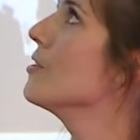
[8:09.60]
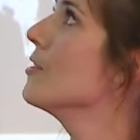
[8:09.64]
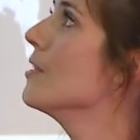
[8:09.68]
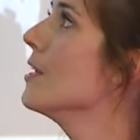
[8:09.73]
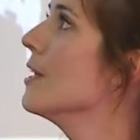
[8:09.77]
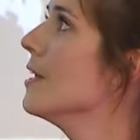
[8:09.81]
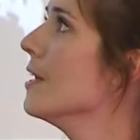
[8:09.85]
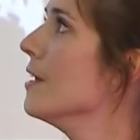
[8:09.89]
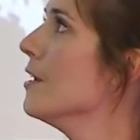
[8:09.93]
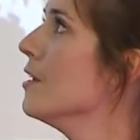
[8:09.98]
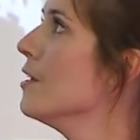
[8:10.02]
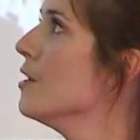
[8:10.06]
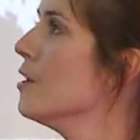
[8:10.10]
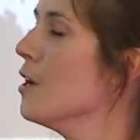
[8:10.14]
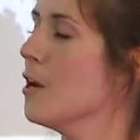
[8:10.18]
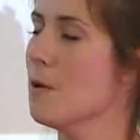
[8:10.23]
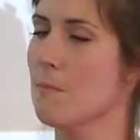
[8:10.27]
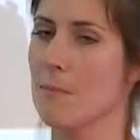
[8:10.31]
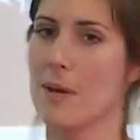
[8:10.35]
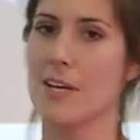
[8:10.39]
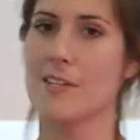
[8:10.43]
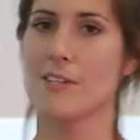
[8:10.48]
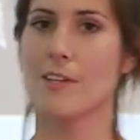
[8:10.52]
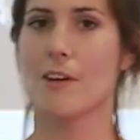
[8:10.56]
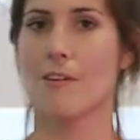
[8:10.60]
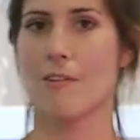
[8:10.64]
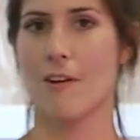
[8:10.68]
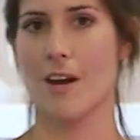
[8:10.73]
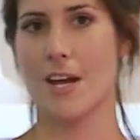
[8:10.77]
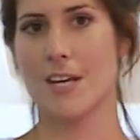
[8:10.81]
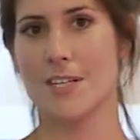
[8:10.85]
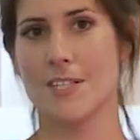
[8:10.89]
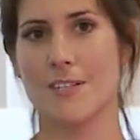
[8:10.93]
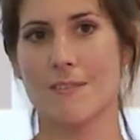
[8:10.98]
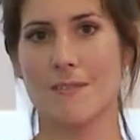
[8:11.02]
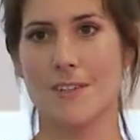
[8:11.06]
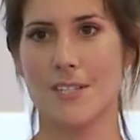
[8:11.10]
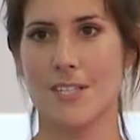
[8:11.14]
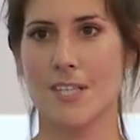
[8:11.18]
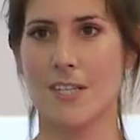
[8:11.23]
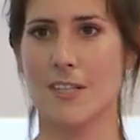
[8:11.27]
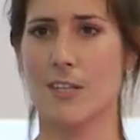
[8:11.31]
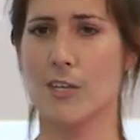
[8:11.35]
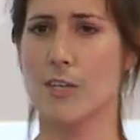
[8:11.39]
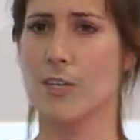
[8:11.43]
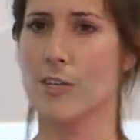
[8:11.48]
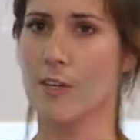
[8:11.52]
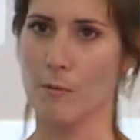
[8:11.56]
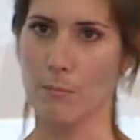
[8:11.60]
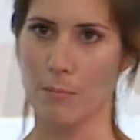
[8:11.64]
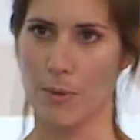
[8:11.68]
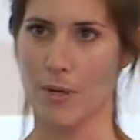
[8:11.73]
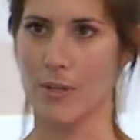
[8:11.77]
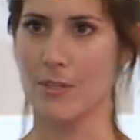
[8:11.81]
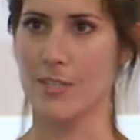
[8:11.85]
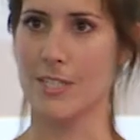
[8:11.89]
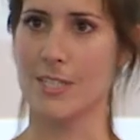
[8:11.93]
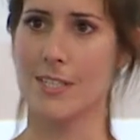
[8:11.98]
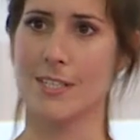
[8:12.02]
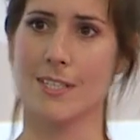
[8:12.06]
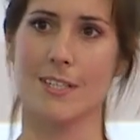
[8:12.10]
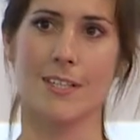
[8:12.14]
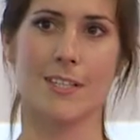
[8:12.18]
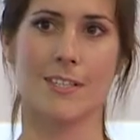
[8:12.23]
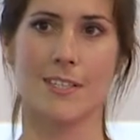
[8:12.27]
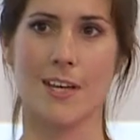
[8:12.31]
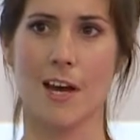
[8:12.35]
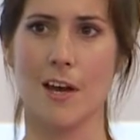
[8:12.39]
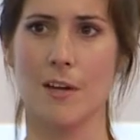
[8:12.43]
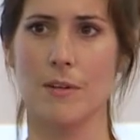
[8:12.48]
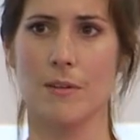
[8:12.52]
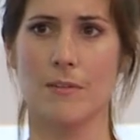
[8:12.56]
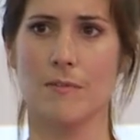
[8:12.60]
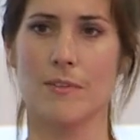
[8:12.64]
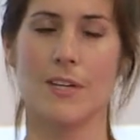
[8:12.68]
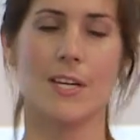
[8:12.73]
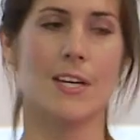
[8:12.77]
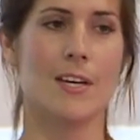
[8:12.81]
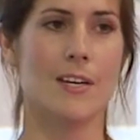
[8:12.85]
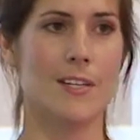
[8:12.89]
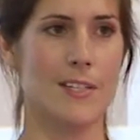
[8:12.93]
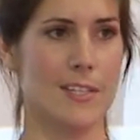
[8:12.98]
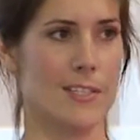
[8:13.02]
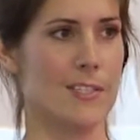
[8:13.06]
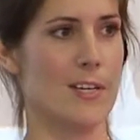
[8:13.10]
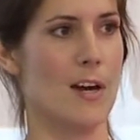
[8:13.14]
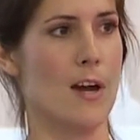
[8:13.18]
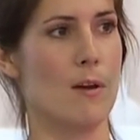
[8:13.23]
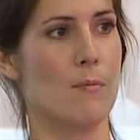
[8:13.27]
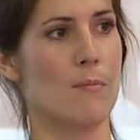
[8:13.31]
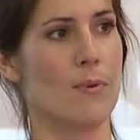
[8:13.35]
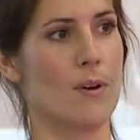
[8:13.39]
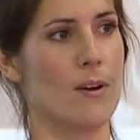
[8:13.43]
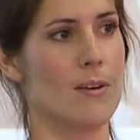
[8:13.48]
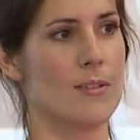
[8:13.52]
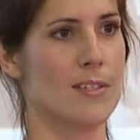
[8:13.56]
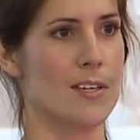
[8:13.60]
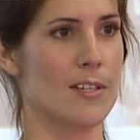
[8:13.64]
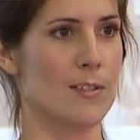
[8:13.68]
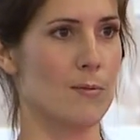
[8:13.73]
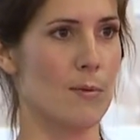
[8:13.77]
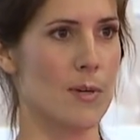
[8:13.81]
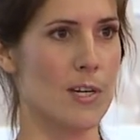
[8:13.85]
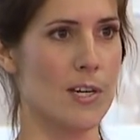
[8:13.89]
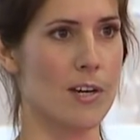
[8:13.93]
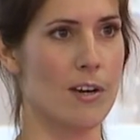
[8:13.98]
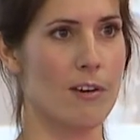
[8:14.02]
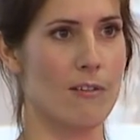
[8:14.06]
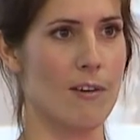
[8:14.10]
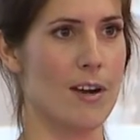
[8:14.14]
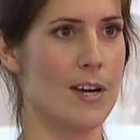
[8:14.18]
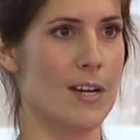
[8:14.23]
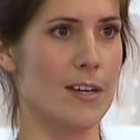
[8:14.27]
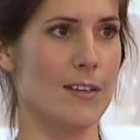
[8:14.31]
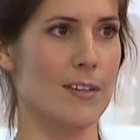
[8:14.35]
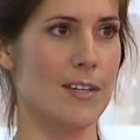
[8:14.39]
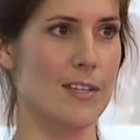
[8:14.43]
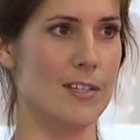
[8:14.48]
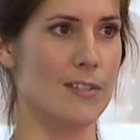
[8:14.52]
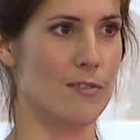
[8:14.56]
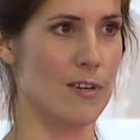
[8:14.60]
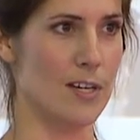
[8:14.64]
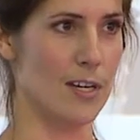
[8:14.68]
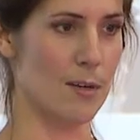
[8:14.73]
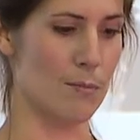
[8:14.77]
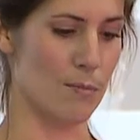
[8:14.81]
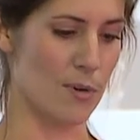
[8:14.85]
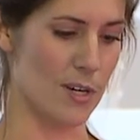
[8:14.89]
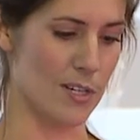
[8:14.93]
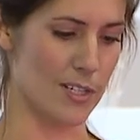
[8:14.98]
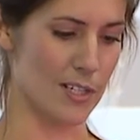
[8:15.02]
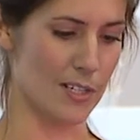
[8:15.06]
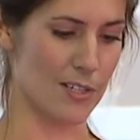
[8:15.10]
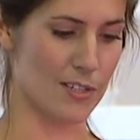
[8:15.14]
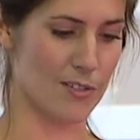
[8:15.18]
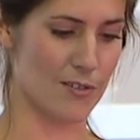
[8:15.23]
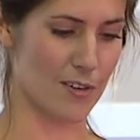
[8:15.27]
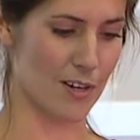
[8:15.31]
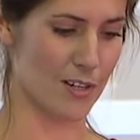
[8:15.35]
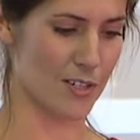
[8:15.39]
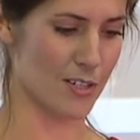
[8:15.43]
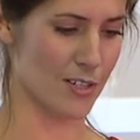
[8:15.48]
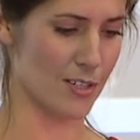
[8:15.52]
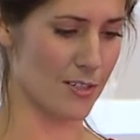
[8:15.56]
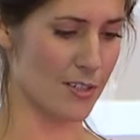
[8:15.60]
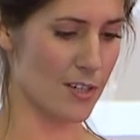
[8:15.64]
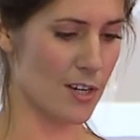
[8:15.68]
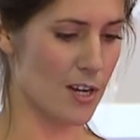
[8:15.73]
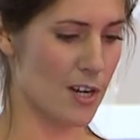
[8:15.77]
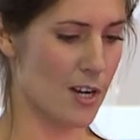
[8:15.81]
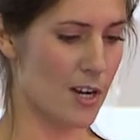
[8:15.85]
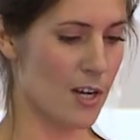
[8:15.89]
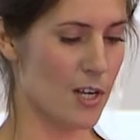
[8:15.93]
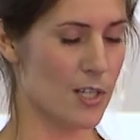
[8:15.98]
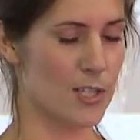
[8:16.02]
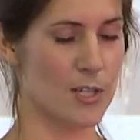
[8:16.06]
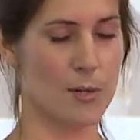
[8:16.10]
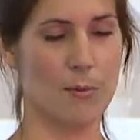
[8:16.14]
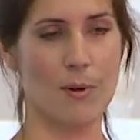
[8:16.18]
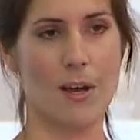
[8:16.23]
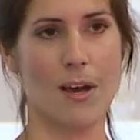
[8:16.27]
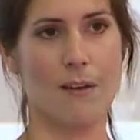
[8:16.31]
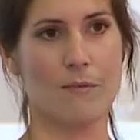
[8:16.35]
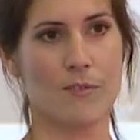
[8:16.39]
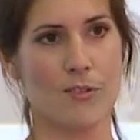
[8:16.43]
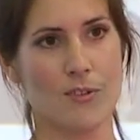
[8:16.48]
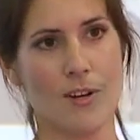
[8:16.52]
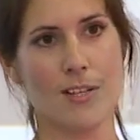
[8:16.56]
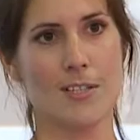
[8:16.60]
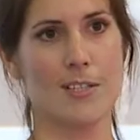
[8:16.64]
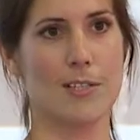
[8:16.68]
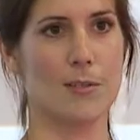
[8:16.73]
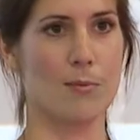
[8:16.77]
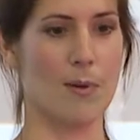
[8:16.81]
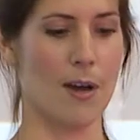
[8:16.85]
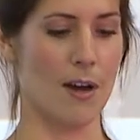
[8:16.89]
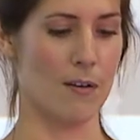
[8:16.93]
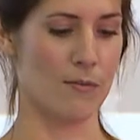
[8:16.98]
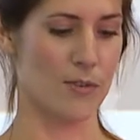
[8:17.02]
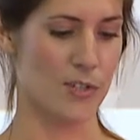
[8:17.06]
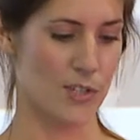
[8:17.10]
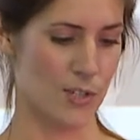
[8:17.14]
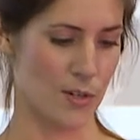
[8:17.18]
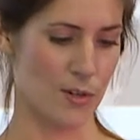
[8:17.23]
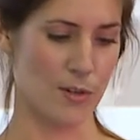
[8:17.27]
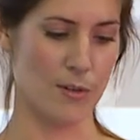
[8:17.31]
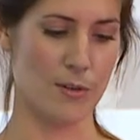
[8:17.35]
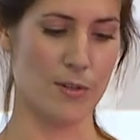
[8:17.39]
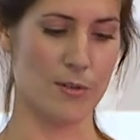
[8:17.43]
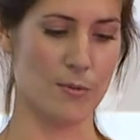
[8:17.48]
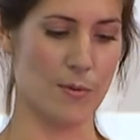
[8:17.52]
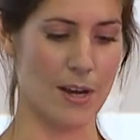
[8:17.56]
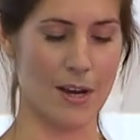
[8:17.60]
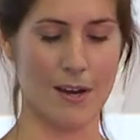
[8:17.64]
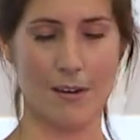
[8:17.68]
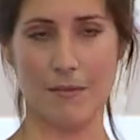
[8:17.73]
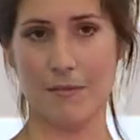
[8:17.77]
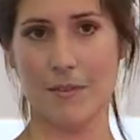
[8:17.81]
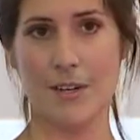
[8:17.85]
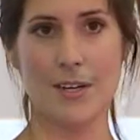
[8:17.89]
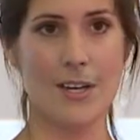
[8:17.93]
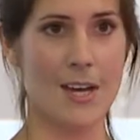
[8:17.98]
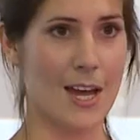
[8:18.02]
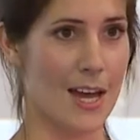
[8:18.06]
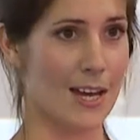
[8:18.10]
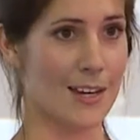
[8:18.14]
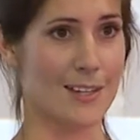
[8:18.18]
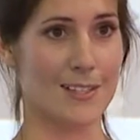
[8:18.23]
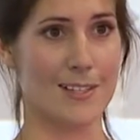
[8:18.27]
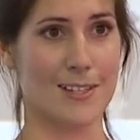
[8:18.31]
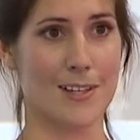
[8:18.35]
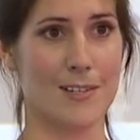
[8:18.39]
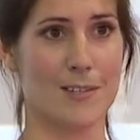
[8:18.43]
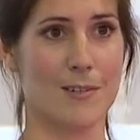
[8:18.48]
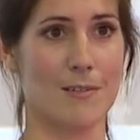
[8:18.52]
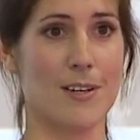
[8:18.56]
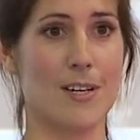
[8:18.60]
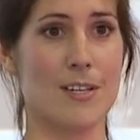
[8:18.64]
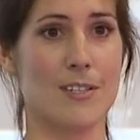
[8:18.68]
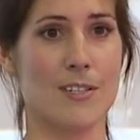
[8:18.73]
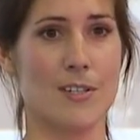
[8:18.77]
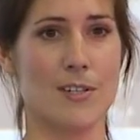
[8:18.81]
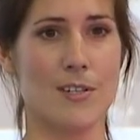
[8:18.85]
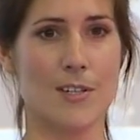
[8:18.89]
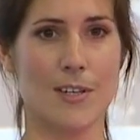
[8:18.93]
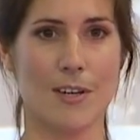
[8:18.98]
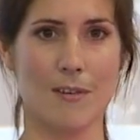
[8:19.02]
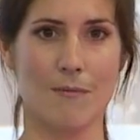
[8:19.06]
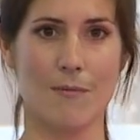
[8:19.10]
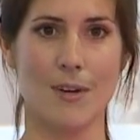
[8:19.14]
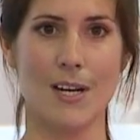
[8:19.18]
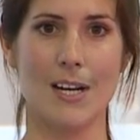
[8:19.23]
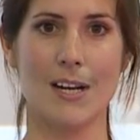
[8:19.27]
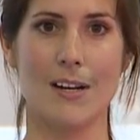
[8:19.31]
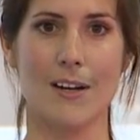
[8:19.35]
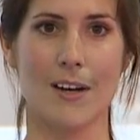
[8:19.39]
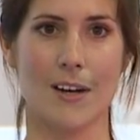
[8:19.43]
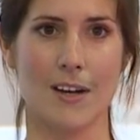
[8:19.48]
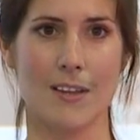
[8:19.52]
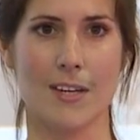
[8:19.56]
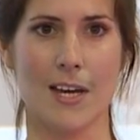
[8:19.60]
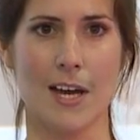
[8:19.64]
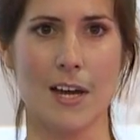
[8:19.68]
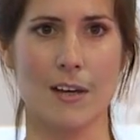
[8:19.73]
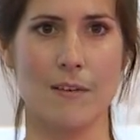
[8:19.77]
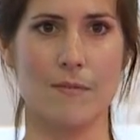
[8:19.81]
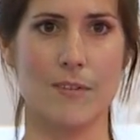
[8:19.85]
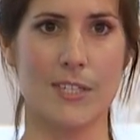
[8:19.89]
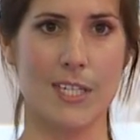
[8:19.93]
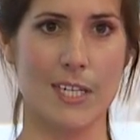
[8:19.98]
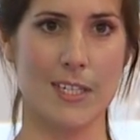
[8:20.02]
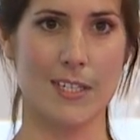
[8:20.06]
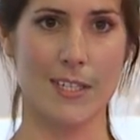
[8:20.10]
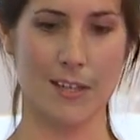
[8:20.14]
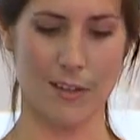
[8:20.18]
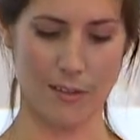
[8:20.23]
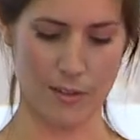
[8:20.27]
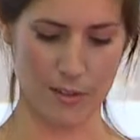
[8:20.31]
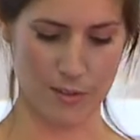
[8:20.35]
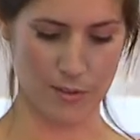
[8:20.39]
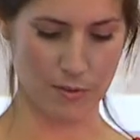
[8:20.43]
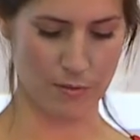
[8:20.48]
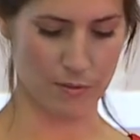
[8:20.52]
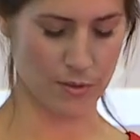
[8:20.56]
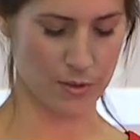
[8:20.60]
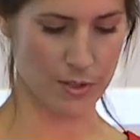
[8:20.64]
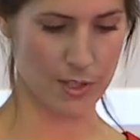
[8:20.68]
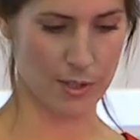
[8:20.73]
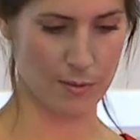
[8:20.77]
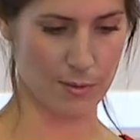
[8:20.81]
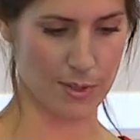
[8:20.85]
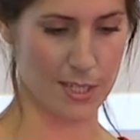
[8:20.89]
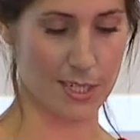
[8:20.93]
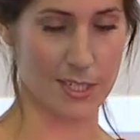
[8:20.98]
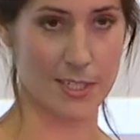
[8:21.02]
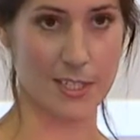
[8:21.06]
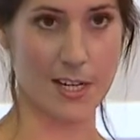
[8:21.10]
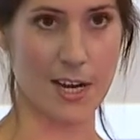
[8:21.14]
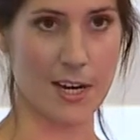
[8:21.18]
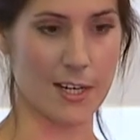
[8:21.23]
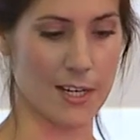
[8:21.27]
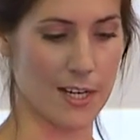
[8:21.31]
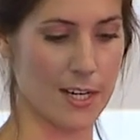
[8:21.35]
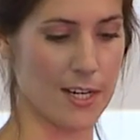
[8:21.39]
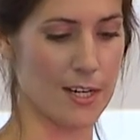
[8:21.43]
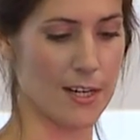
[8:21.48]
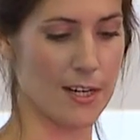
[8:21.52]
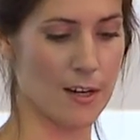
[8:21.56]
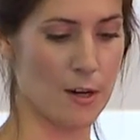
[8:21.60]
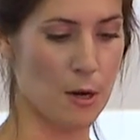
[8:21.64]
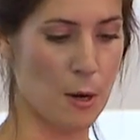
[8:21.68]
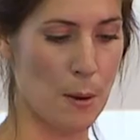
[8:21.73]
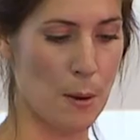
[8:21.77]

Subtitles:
you the amazing creativity that you can put into this kind of design process when you're creating these 3D printed structures. So we have dresses, we have shoes, we have accessories, and you can really look at the kind of detail that's afforded with this technique.